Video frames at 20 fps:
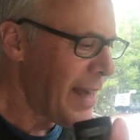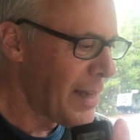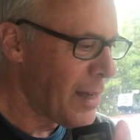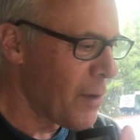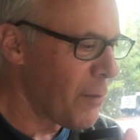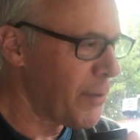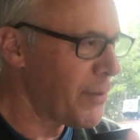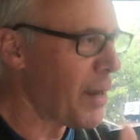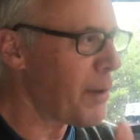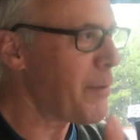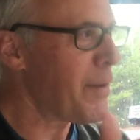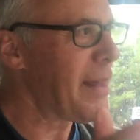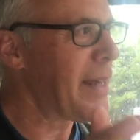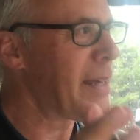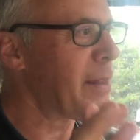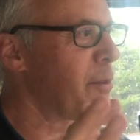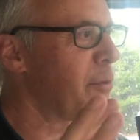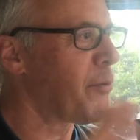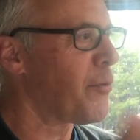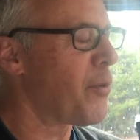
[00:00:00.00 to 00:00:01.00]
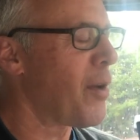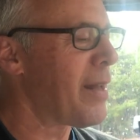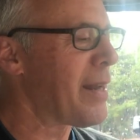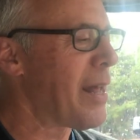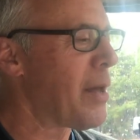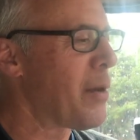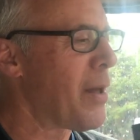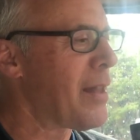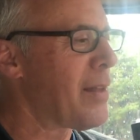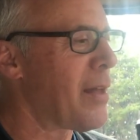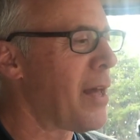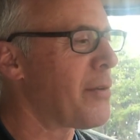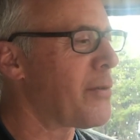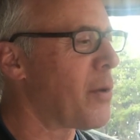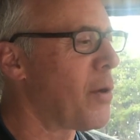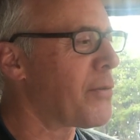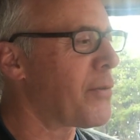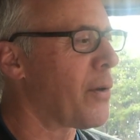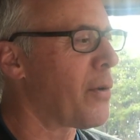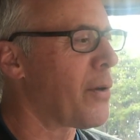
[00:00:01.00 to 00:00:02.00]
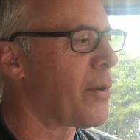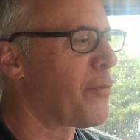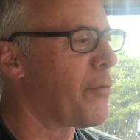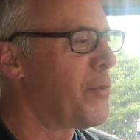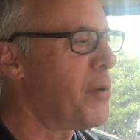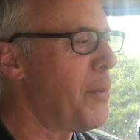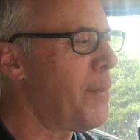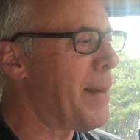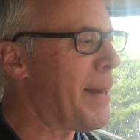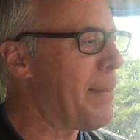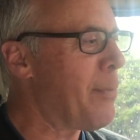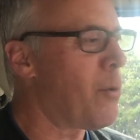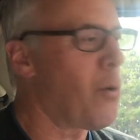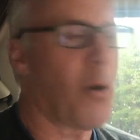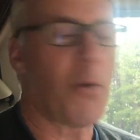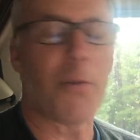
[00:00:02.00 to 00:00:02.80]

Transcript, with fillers: that covers everything in the front. And, and that's also, a few people